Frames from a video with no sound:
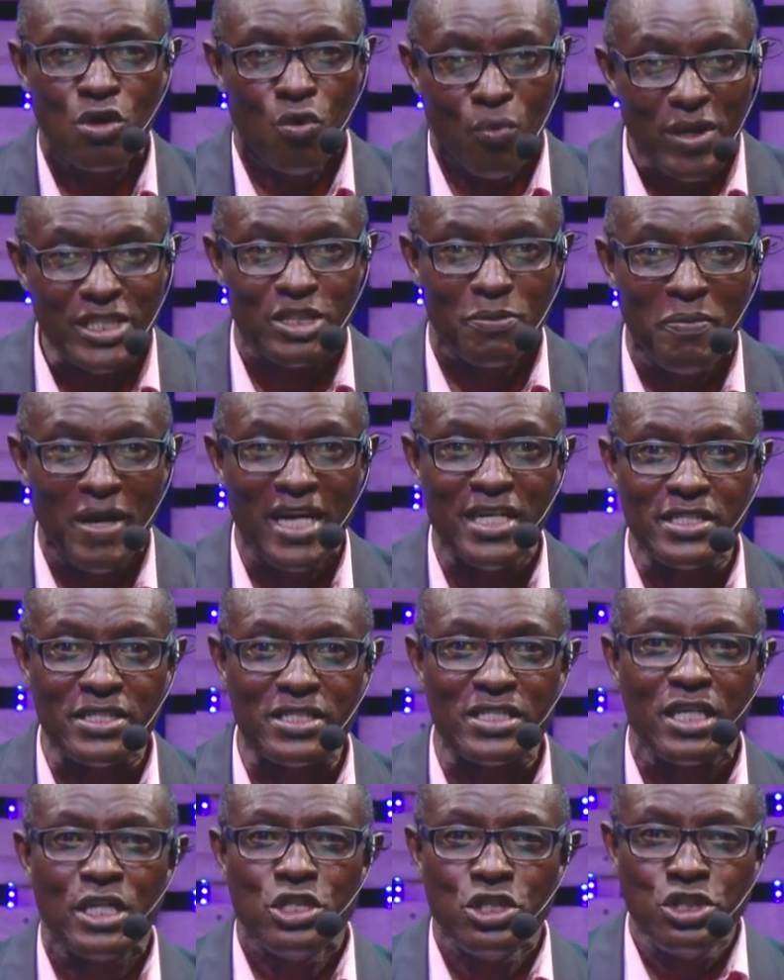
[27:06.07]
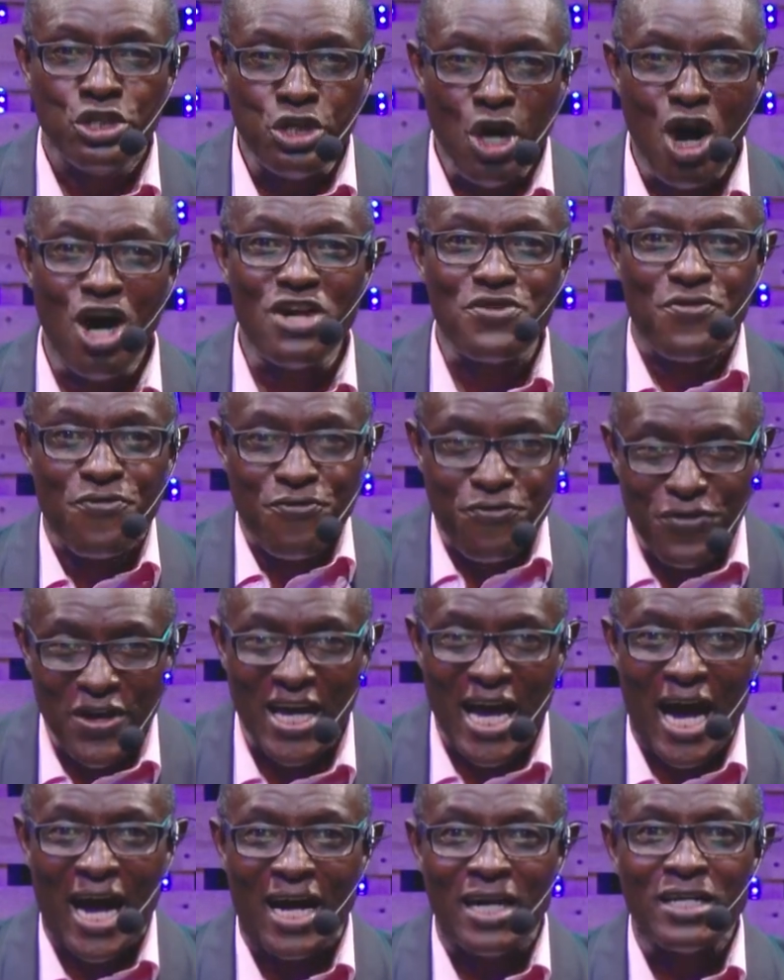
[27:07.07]
Which means don't
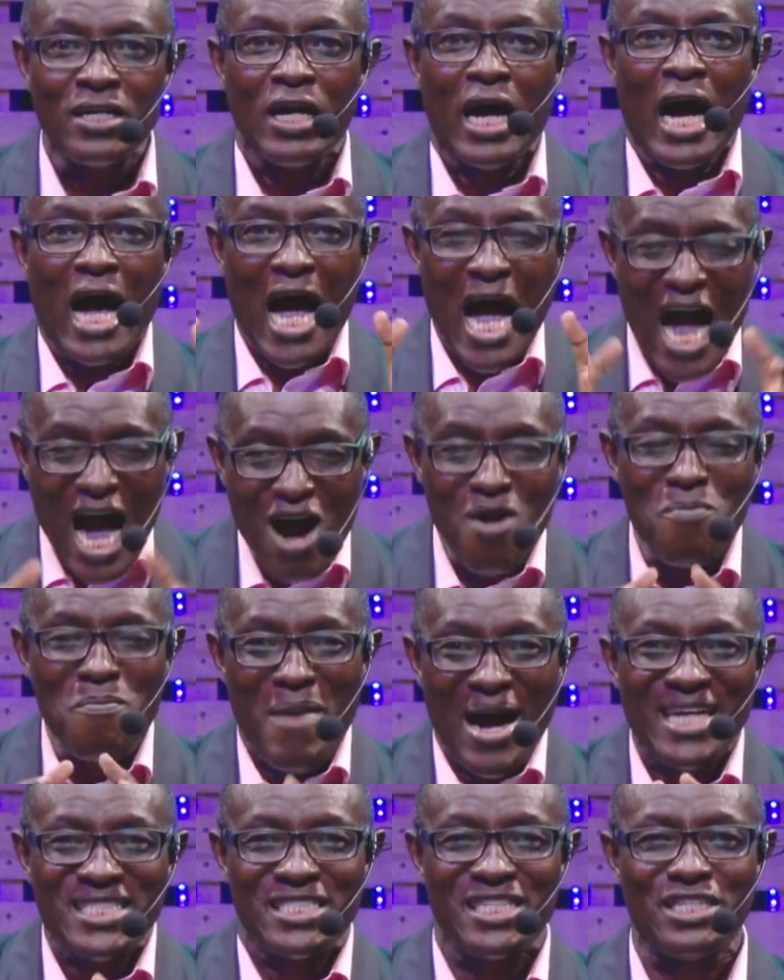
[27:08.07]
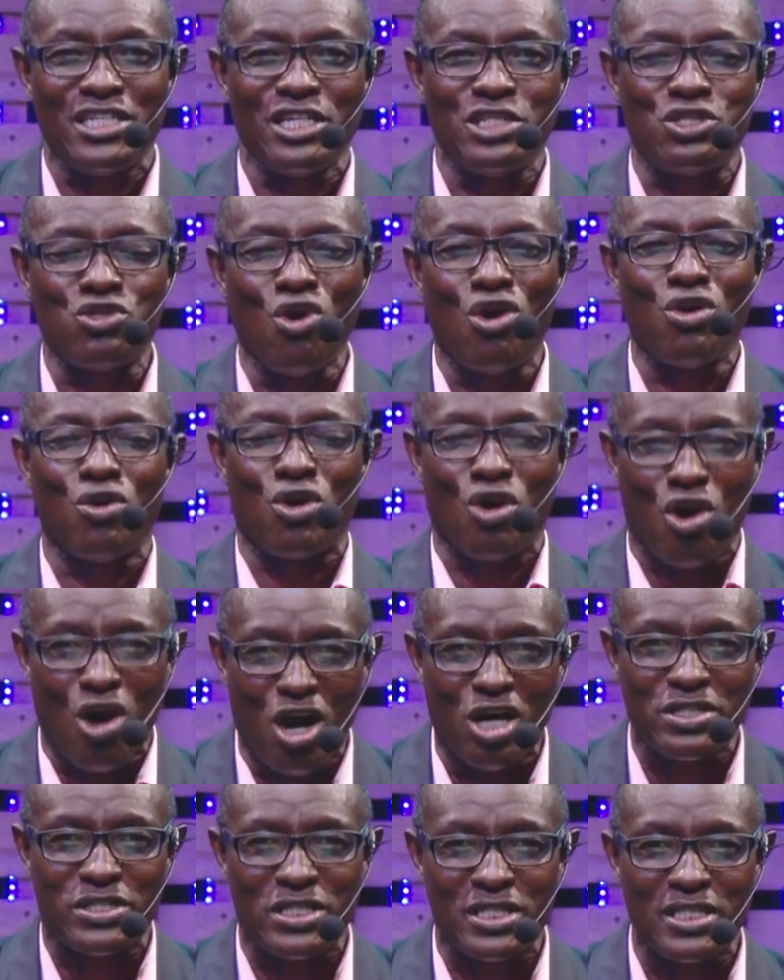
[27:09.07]
fear how much it is going to
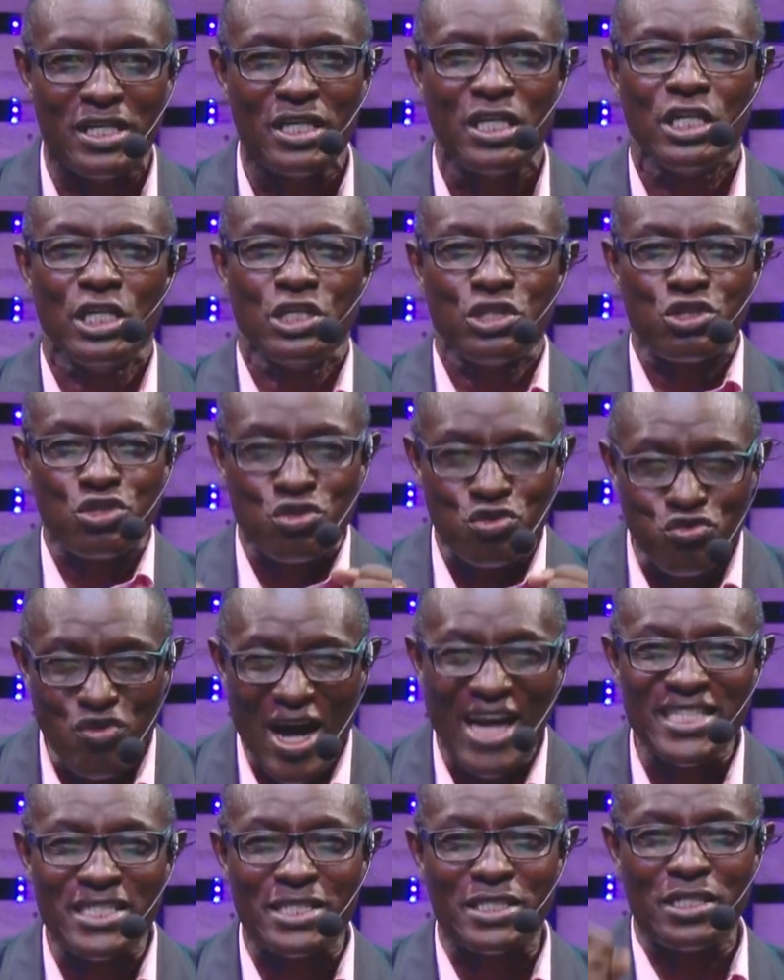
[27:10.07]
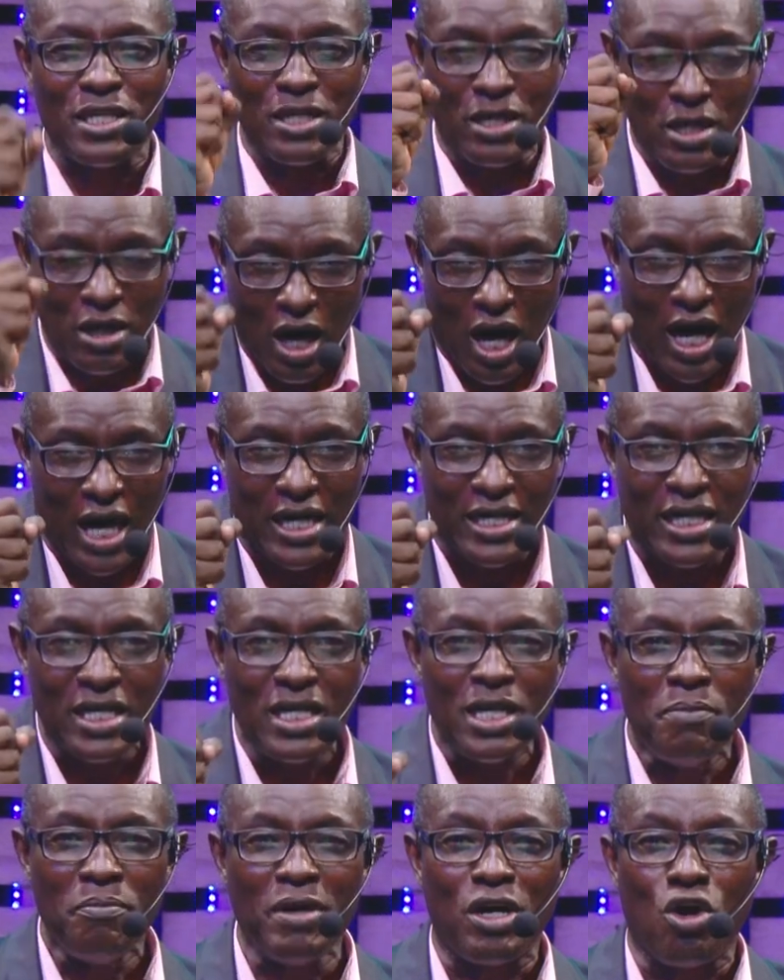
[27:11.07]
cost. Trust God
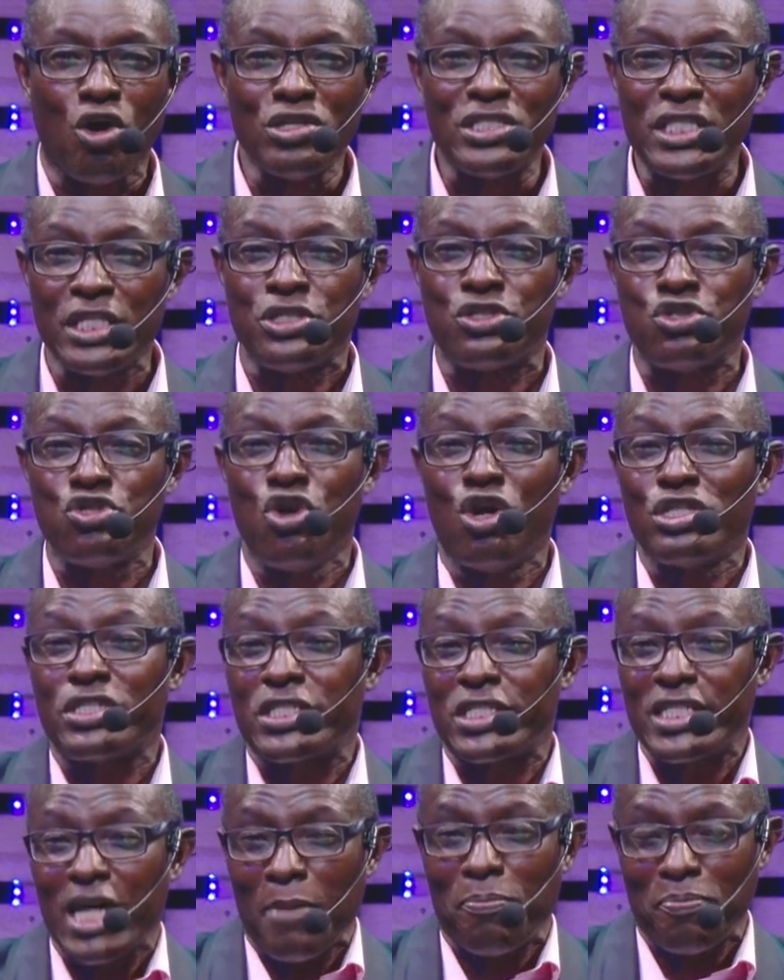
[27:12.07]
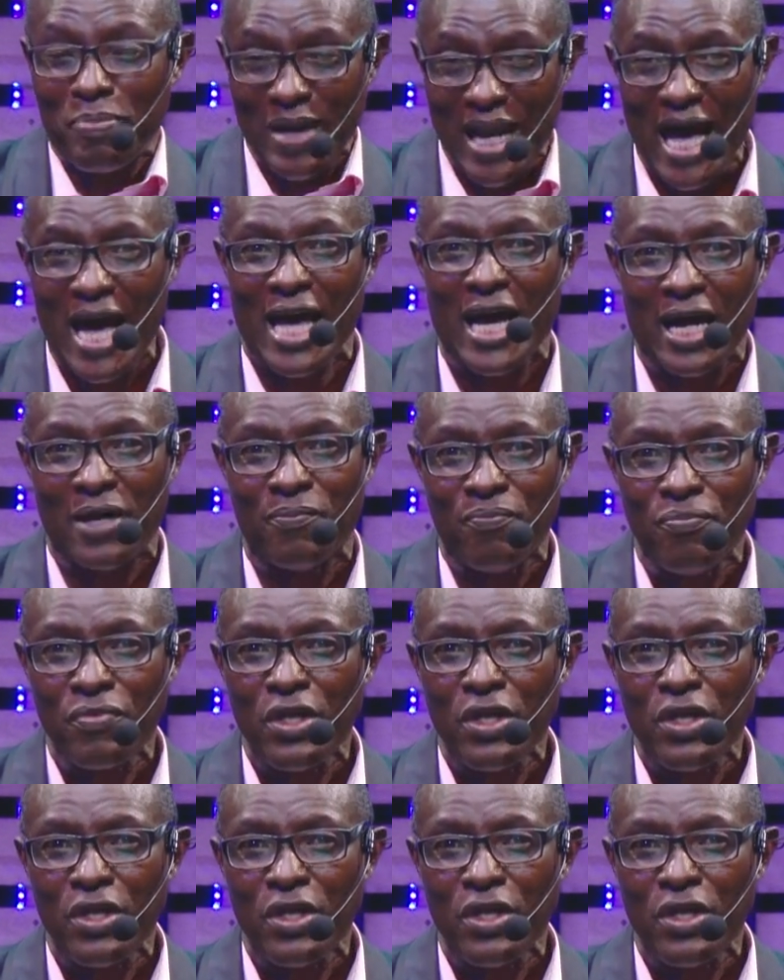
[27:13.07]
because he's your supplier.